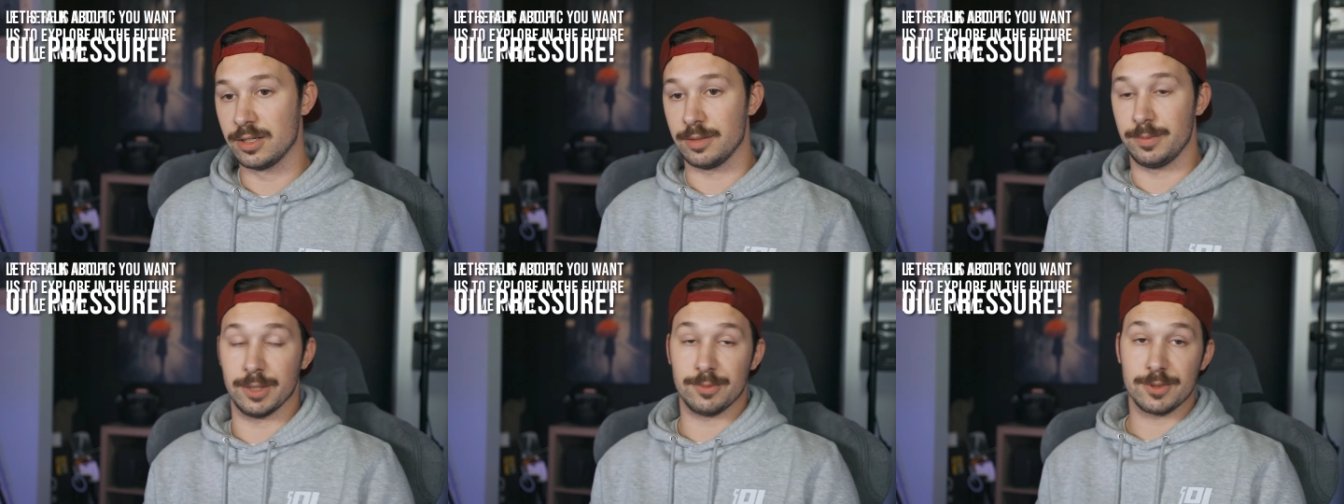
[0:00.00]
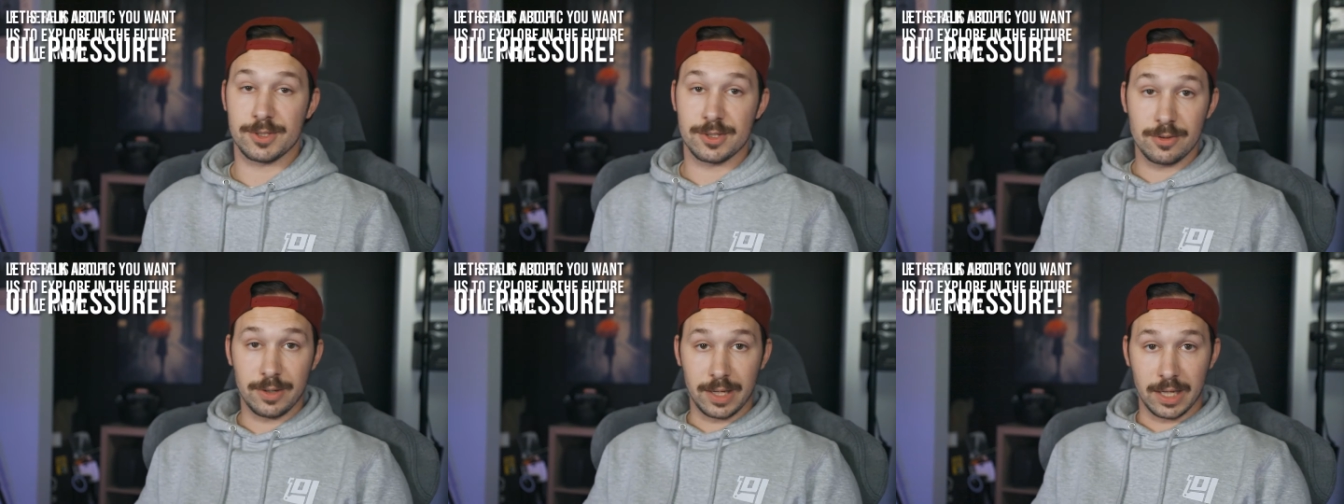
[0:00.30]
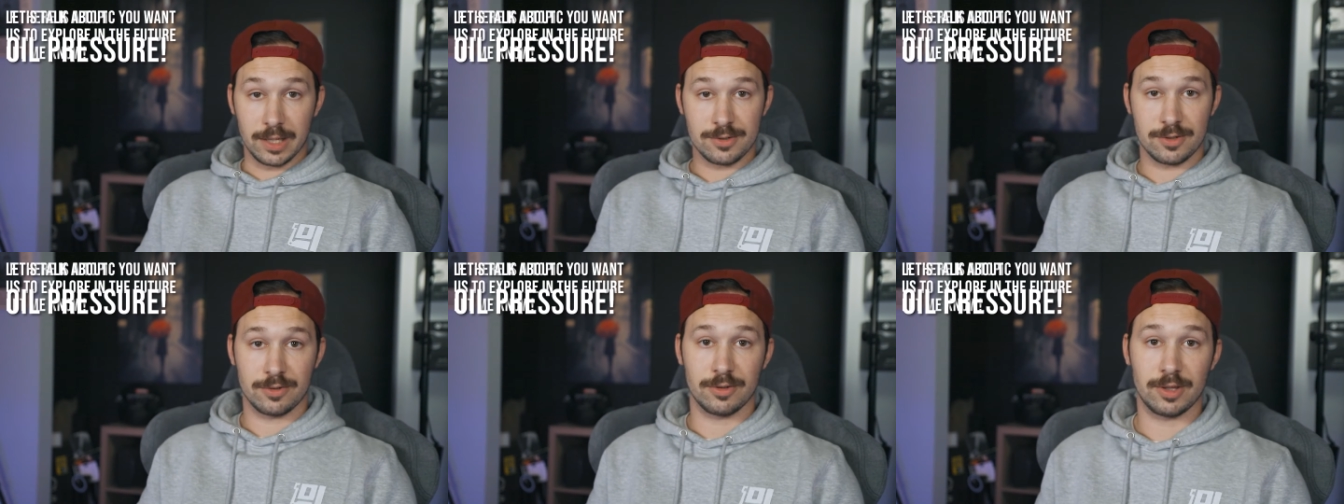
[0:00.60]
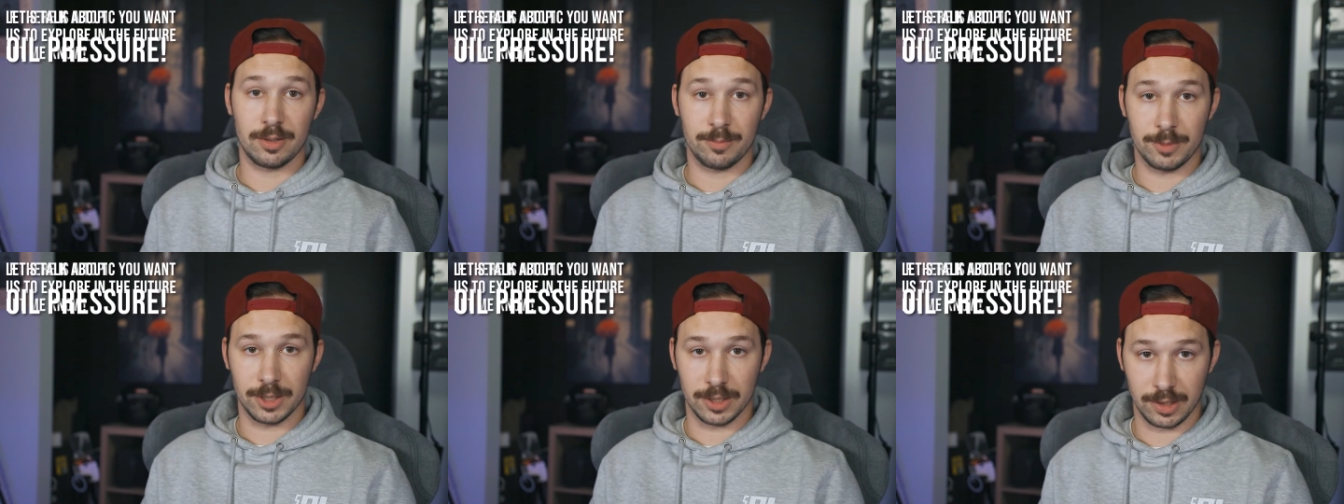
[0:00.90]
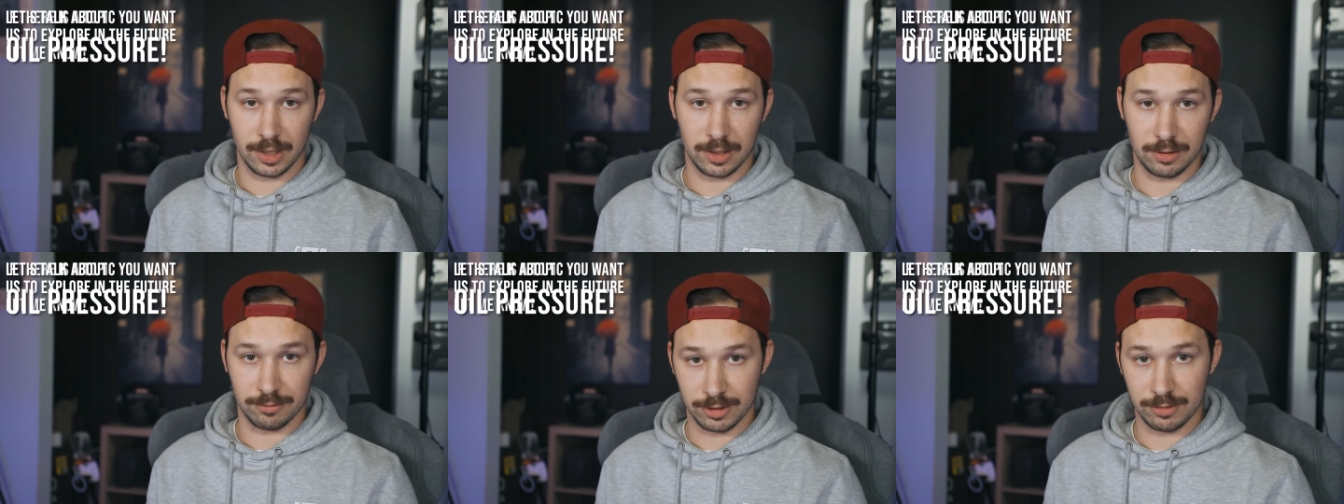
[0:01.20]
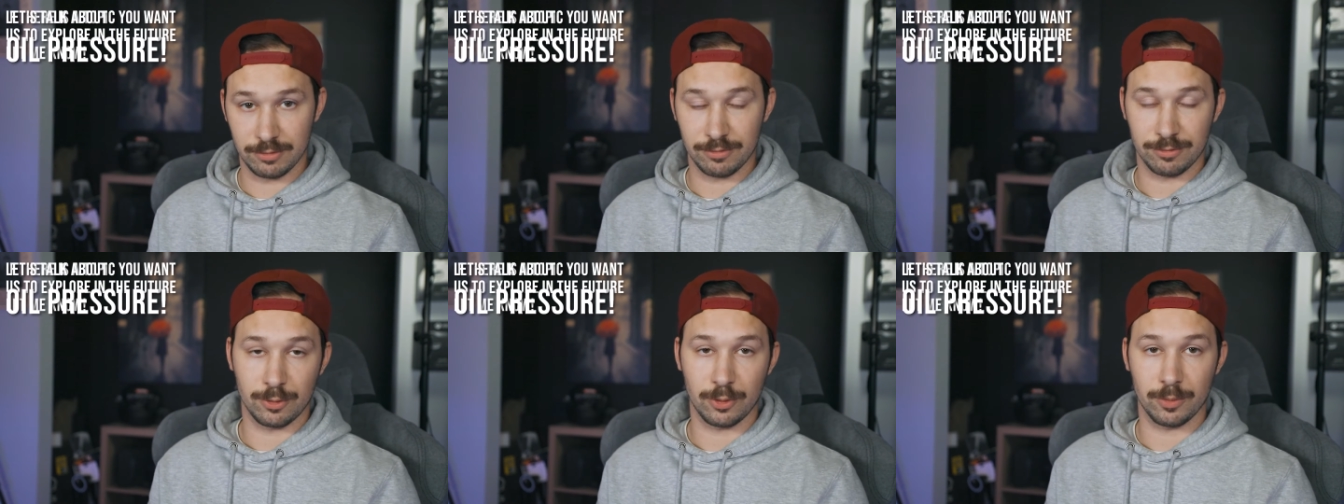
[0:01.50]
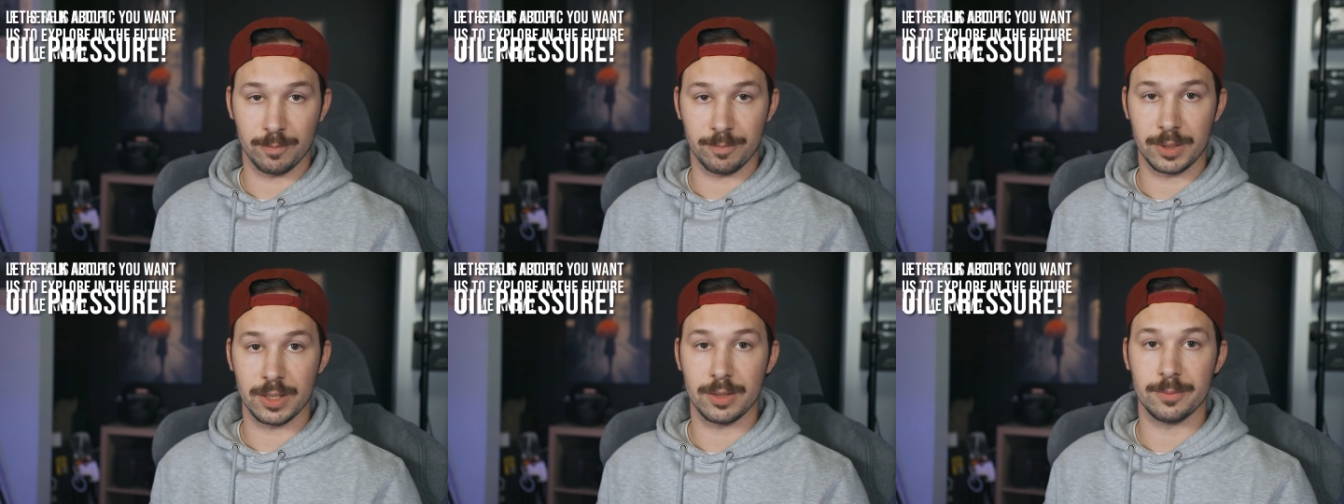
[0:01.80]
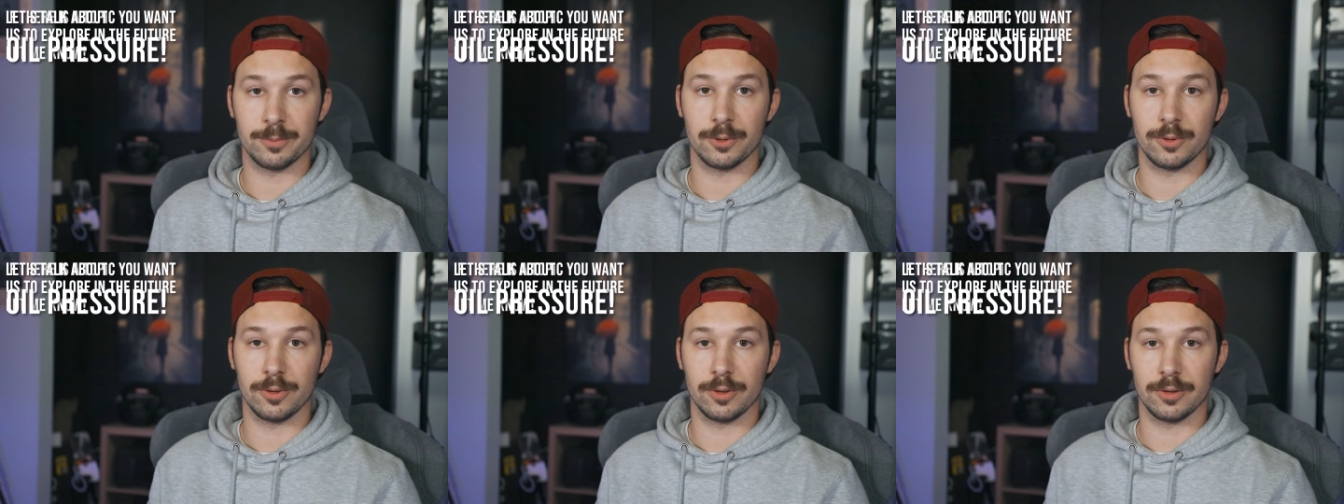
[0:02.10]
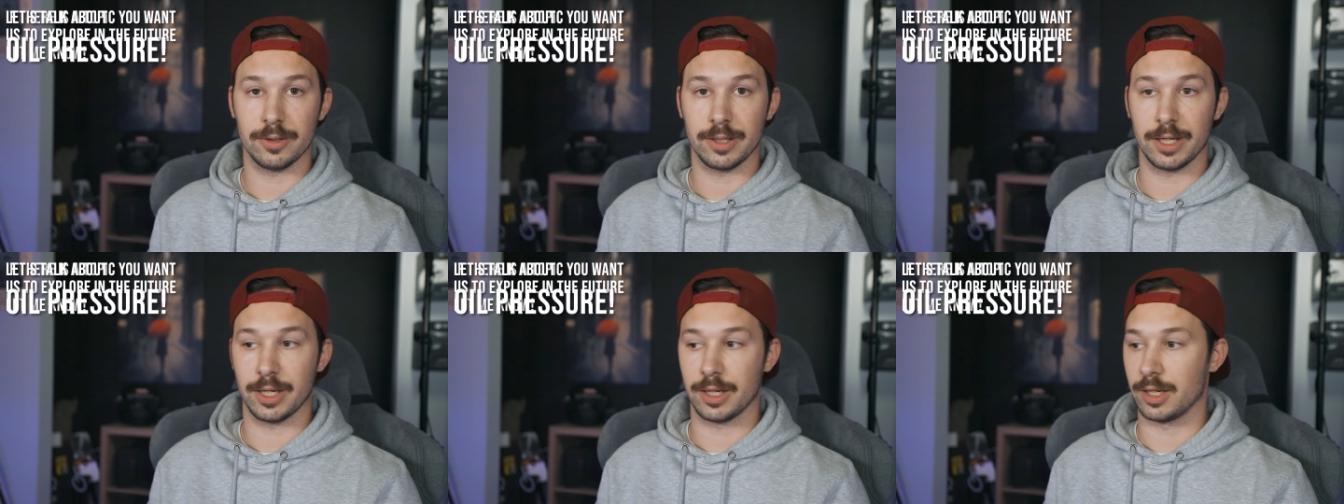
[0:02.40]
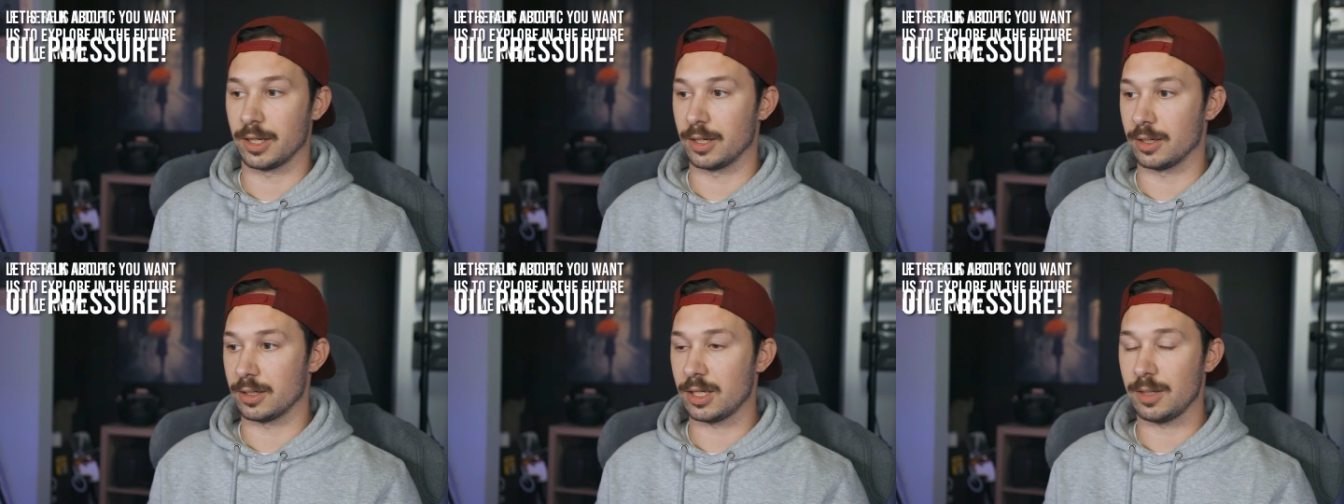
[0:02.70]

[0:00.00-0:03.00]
to be able to answer them and kind of inform people and